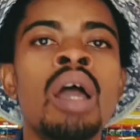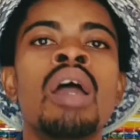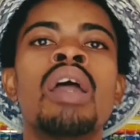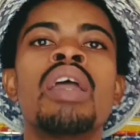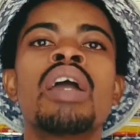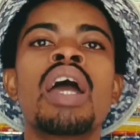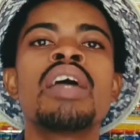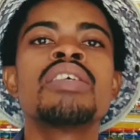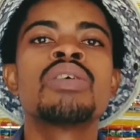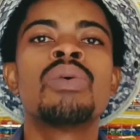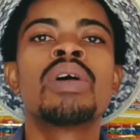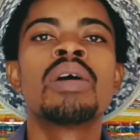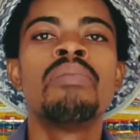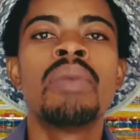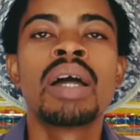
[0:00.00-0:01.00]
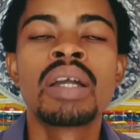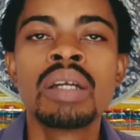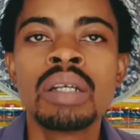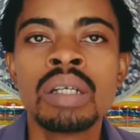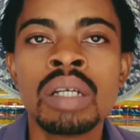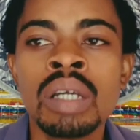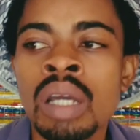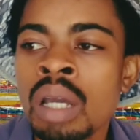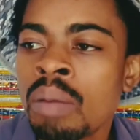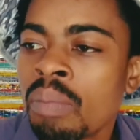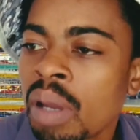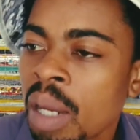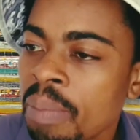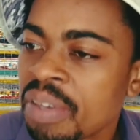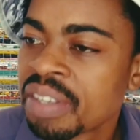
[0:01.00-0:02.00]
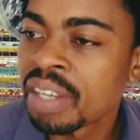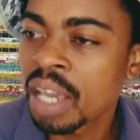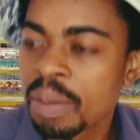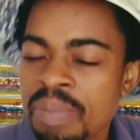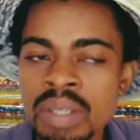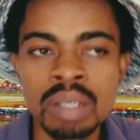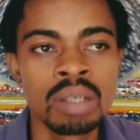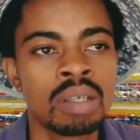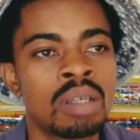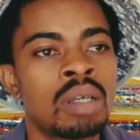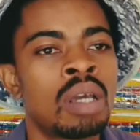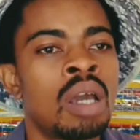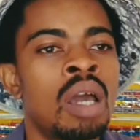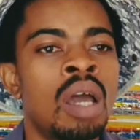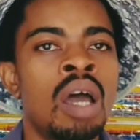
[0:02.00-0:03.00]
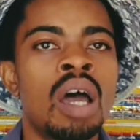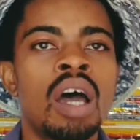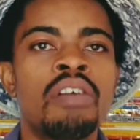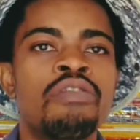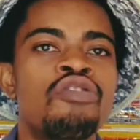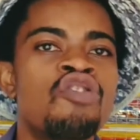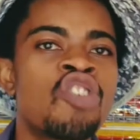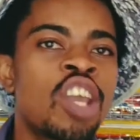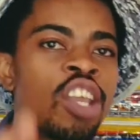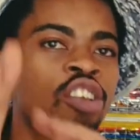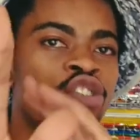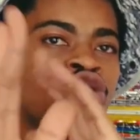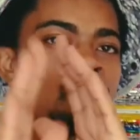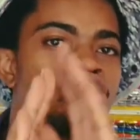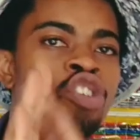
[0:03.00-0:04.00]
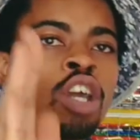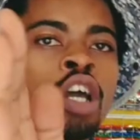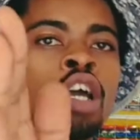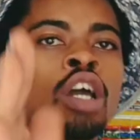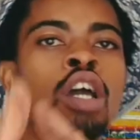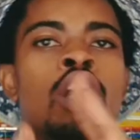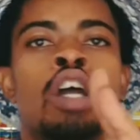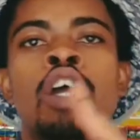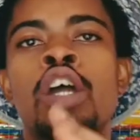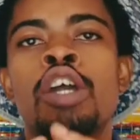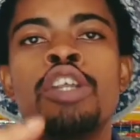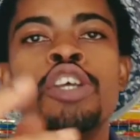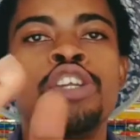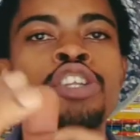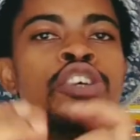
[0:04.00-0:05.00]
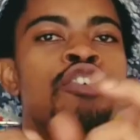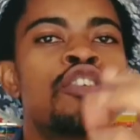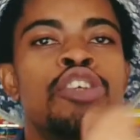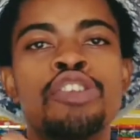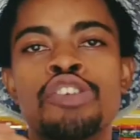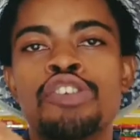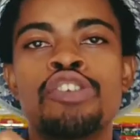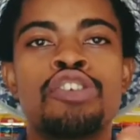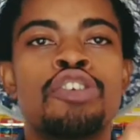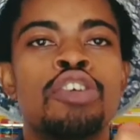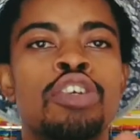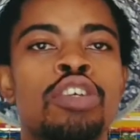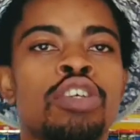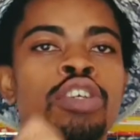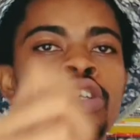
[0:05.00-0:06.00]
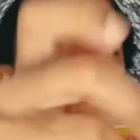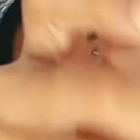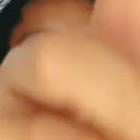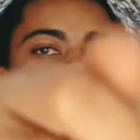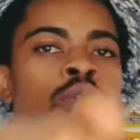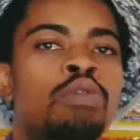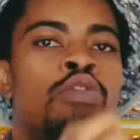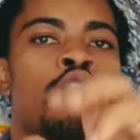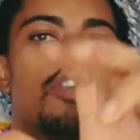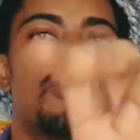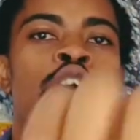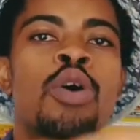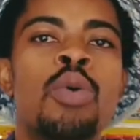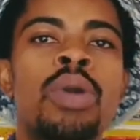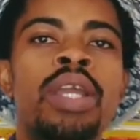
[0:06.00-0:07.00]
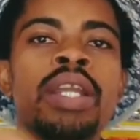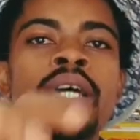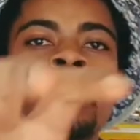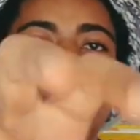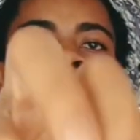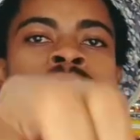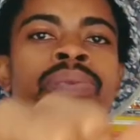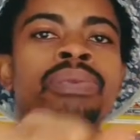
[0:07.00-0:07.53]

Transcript: Hey guys, welcome back. My name is Tabs. I've changed the distance. You're further away now.